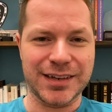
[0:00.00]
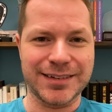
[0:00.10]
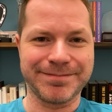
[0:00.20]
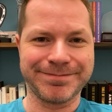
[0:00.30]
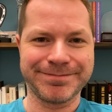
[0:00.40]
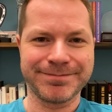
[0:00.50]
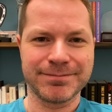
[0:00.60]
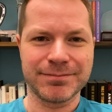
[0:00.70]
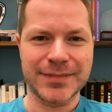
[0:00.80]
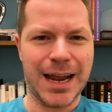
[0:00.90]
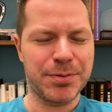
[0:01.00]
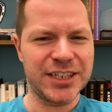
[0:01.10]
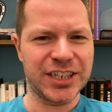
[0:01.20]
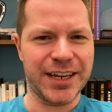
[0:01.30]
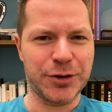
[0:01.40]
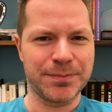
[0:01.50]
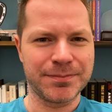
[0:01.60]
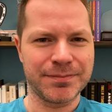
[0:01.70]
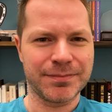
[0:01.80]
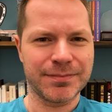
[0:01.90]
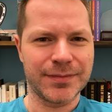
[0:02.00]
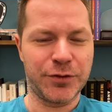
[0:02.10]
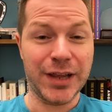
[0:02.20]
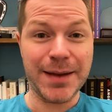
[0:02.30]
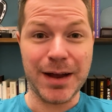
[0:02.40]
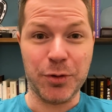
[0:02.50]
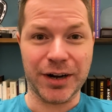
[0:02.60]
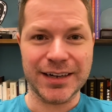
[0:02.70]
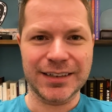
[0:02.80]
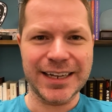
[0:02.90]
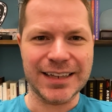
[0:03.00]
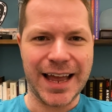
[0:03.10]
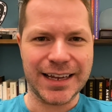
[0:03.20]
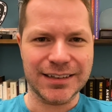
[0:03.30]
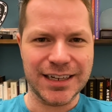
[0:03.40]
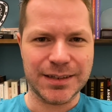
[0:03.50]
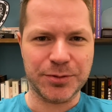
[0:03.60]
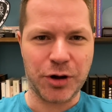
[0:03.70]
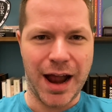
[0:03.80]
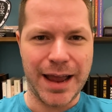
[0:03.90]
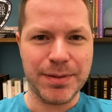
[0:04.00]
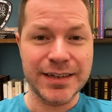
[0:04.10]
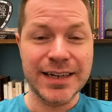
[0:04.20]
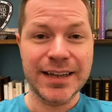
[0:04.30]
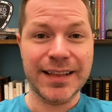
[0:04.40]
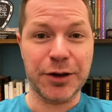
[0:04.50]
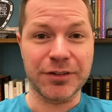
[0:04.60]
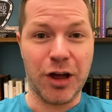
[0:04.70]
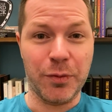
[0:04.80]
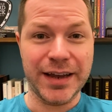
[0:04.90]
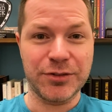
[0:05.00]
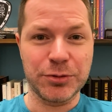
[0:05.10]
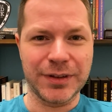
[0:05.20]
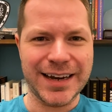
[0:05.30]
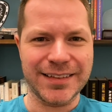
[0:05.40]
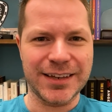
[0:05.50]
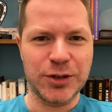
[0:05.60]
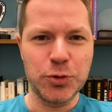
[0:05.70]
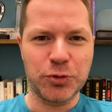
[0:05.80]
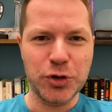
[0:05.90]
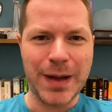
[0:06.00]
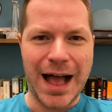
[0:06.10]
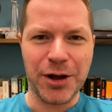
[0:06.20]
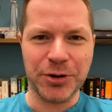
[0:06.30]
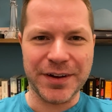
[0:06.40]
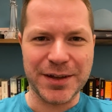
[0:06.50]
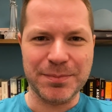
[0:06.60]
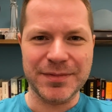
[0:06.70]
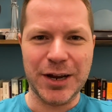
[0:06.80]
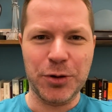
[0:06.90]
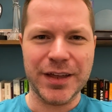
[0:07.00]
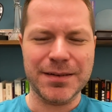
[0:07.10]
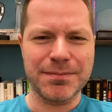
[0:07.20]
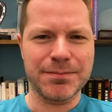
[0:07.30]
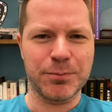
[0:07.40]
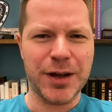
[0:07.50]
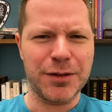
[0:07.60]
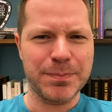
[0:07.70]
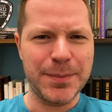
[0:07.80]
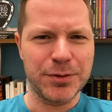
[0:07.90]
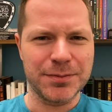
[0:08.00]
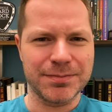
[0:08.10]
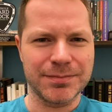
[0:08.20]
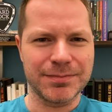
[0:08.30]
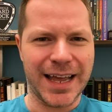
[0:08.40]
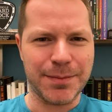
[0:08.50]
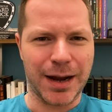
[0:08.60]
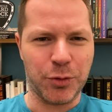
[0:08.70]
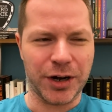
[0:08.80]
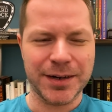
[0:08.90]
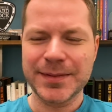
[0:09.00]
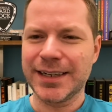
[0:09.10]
And I appreciate you. If you like my work, click like, click subscribe. That goes a long way to letting the YouTube algorithm know that, well, people like my work.